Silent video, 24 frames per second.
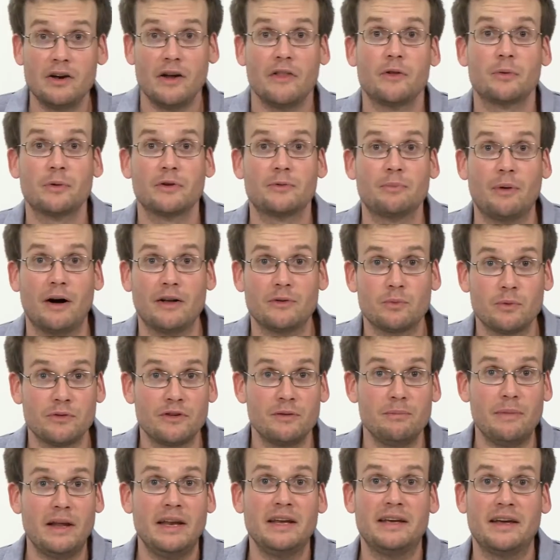Another response
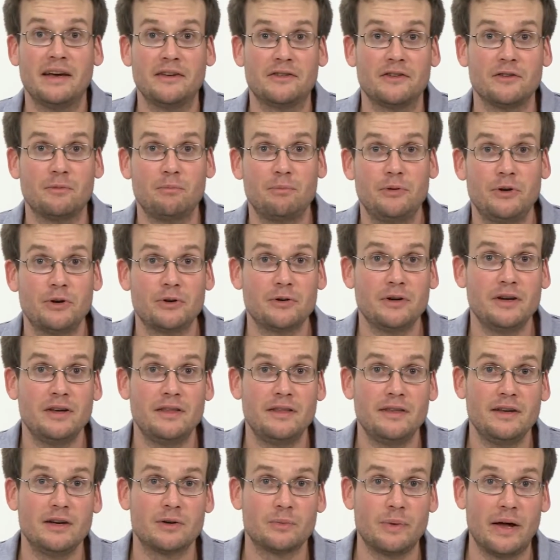was in many cases purely
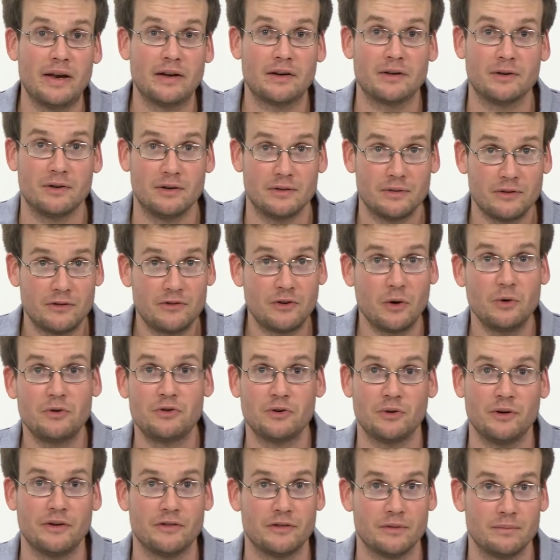theoretical:
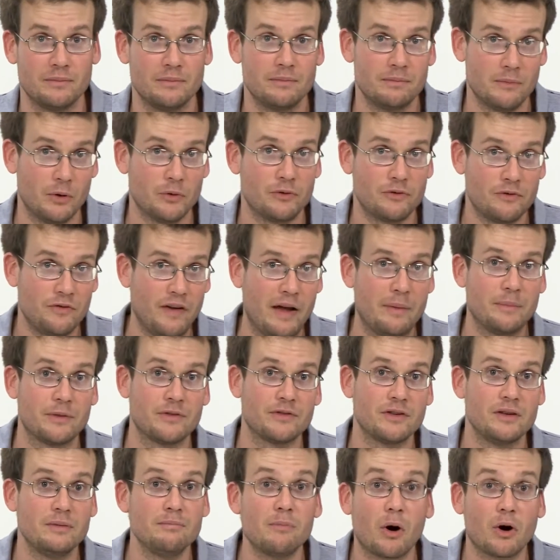socialism, most
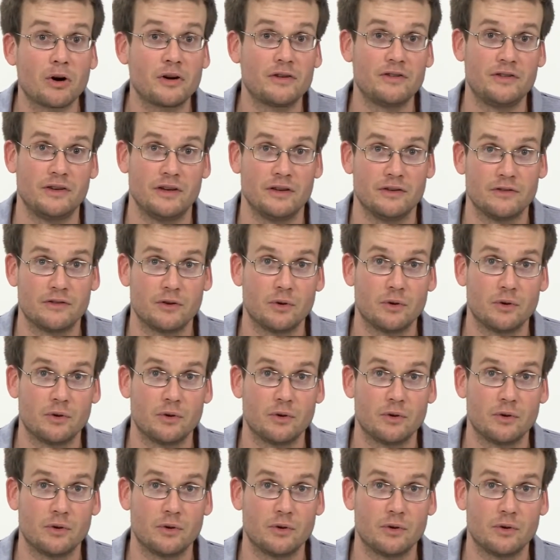famously Marxian